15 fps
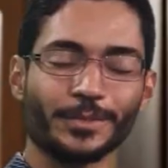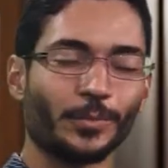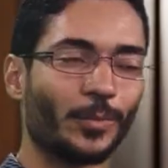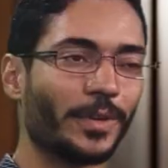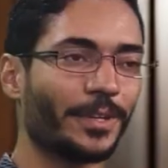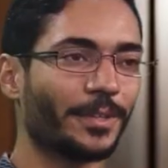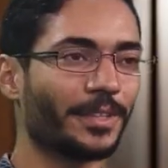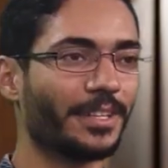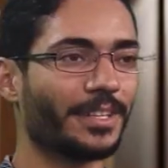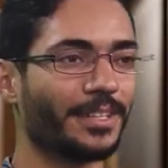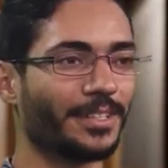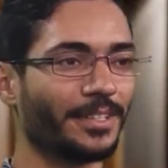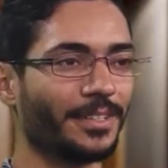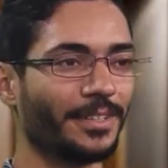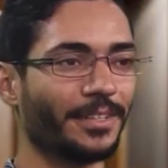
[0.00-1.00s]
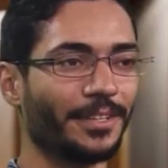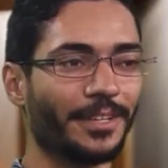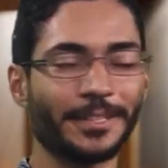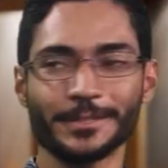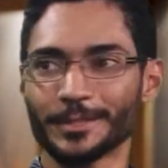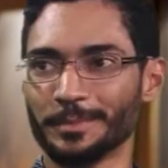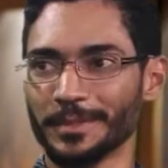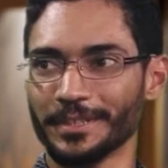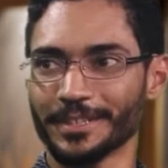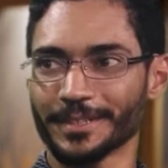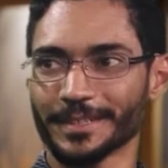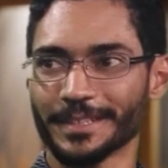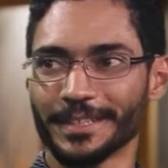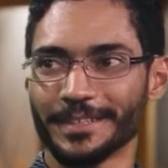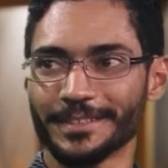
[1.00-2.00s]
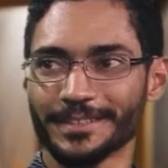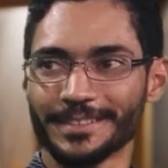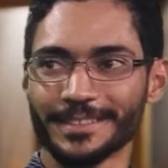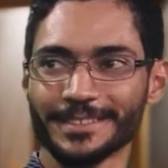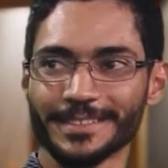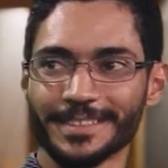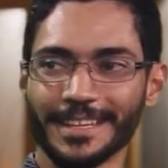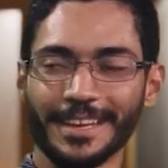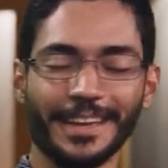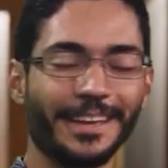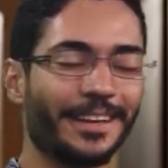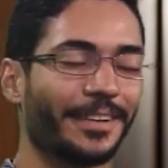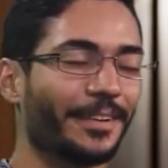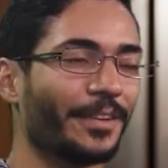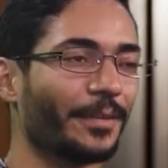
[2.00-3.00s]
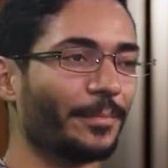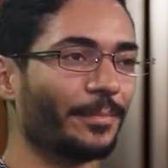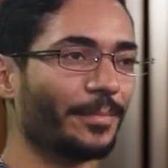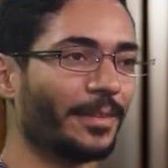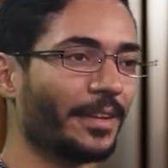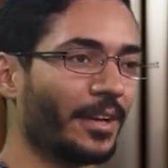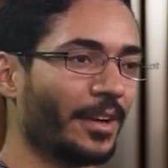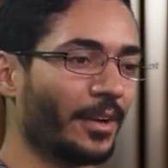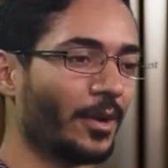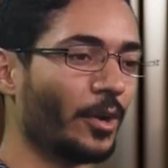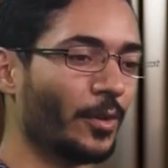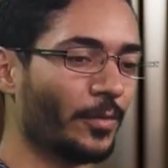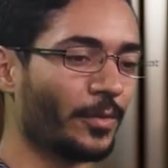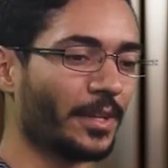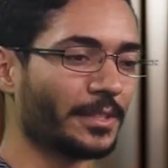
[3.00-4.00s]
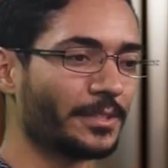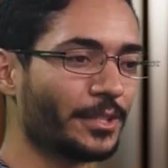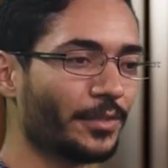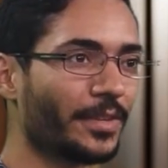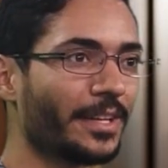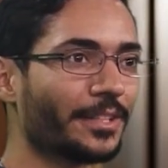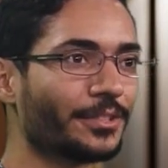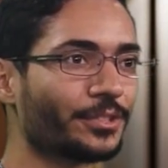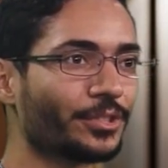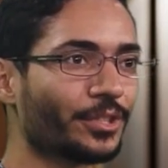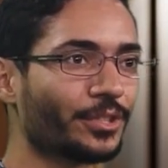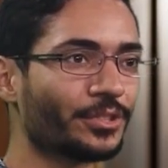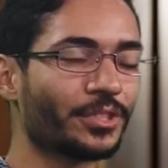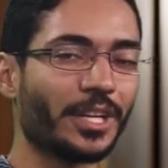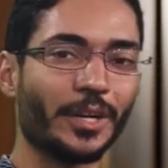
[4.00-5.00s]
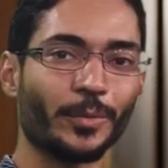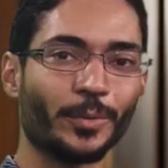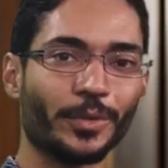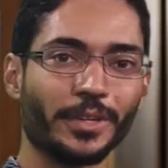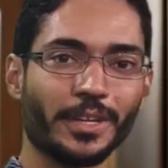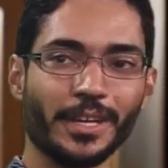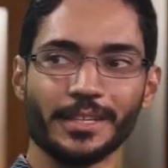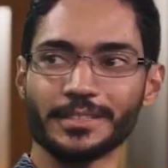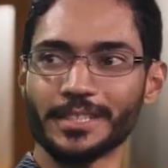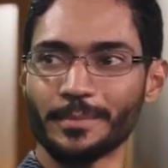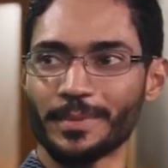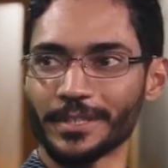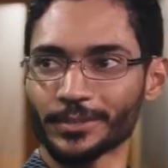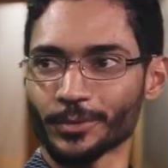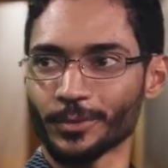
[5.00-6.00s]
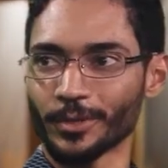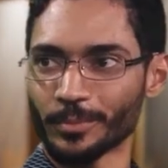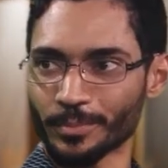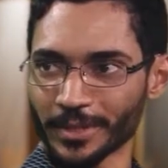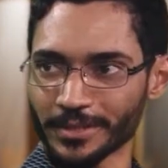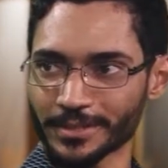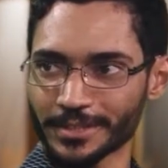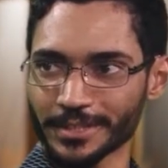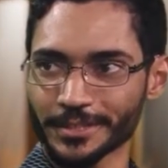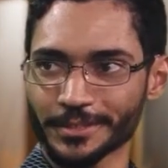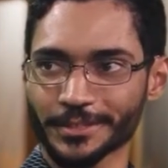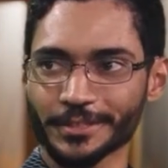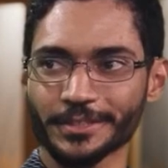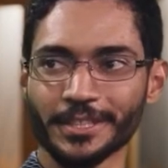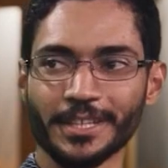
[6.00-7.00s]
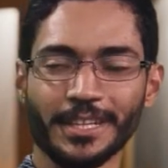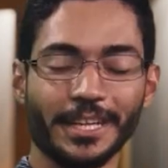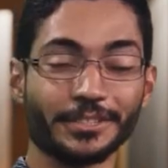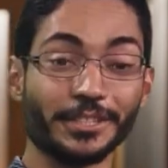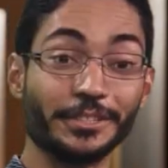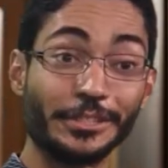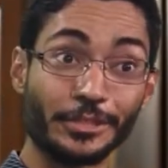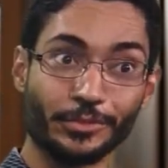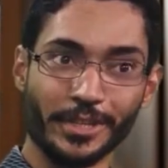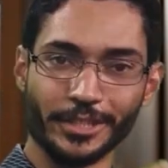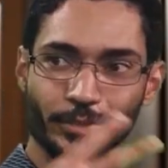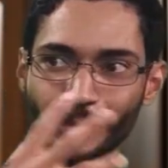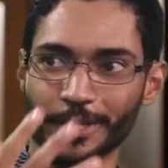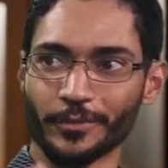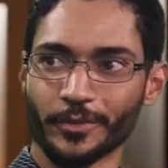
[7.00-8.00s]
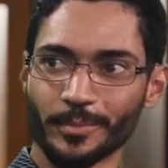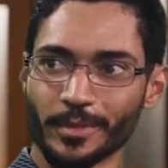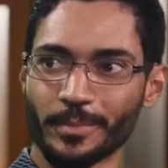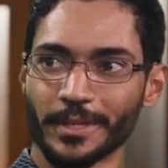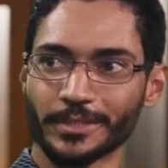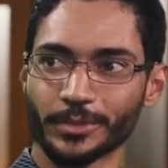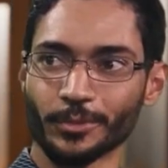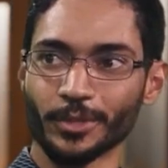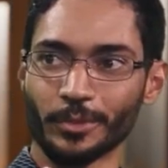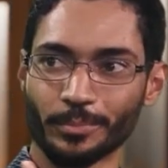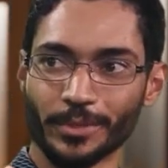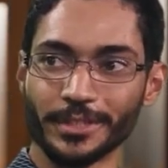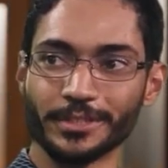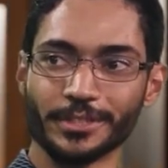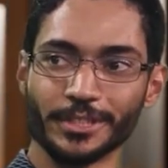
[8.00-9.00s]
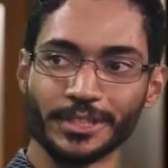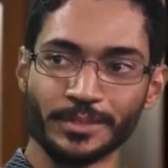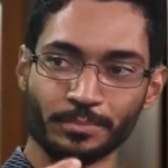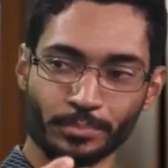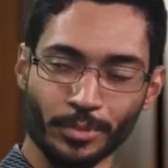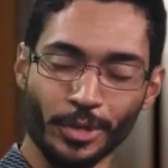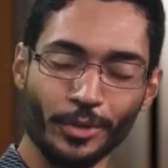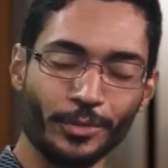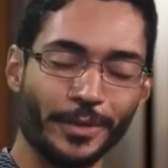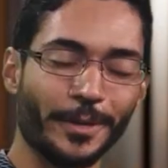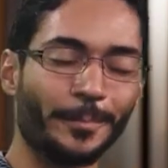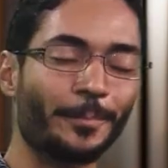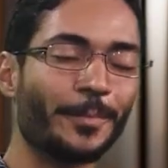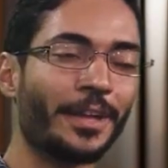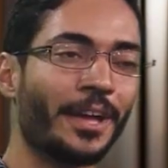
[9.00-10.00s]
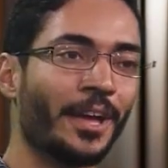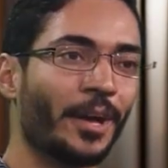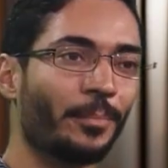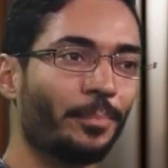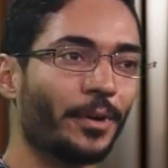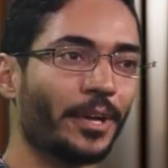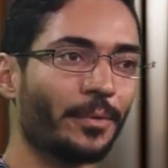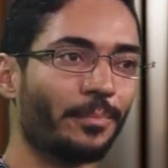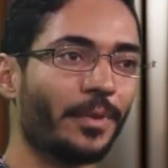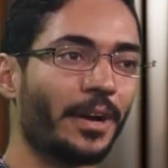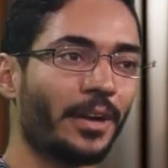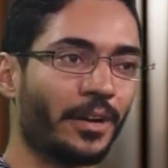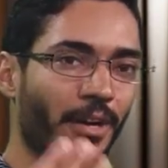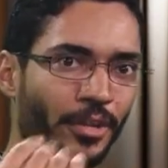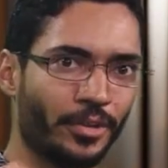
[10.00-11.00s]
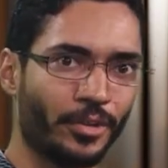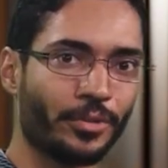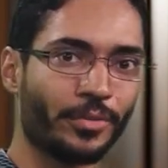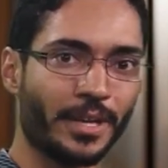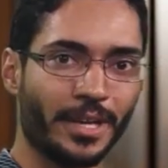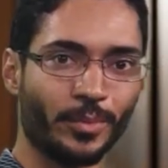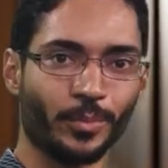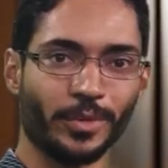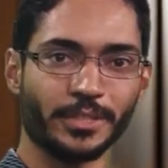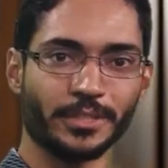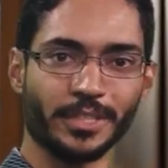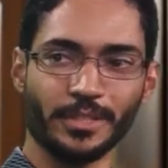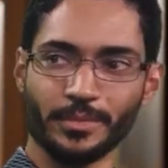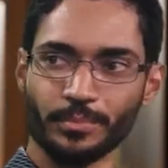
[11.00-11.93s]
well, uh, nice to be here again. And over at Steel Valley Church, I work as a pastoral apprentice. Actually, I just graduated from the pastoral apprentice program, but my undergrad was in